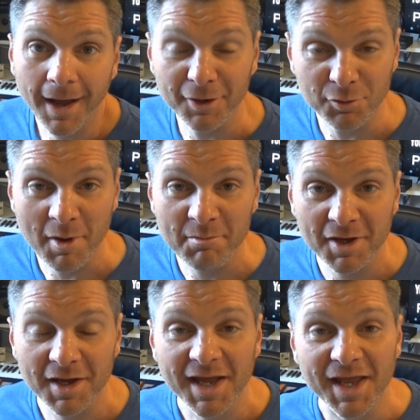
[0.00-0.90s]
And
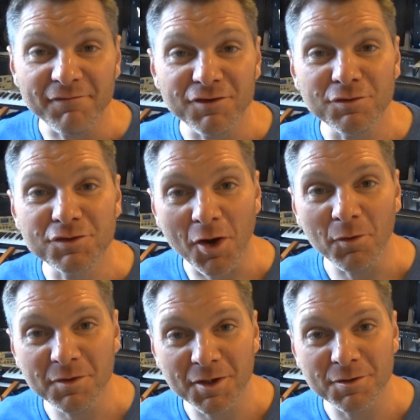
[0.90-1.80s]
remember, if you
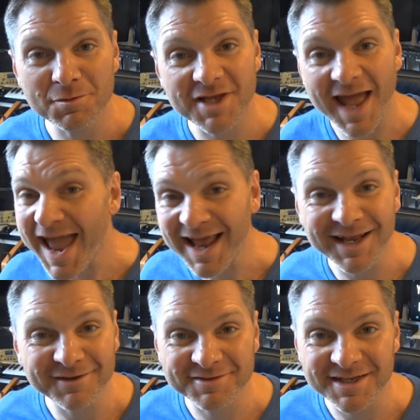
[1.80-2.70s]
don't use
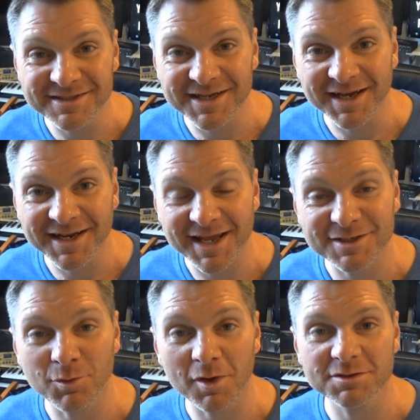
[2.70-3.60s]
any of these
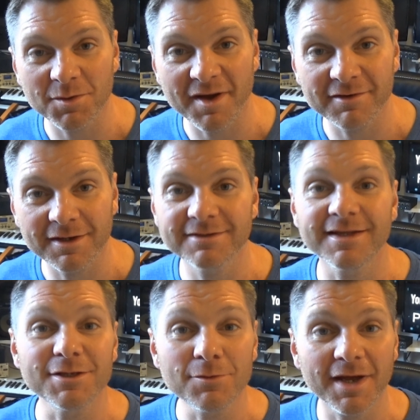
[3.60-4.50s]
ideas whatsoever,
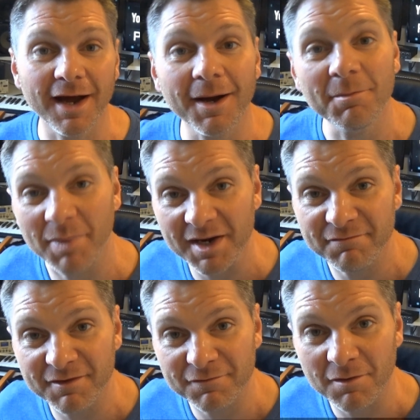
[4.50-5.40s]
then you can't
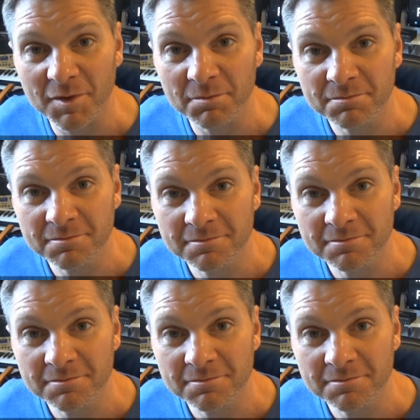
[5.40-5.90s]
benefit from them.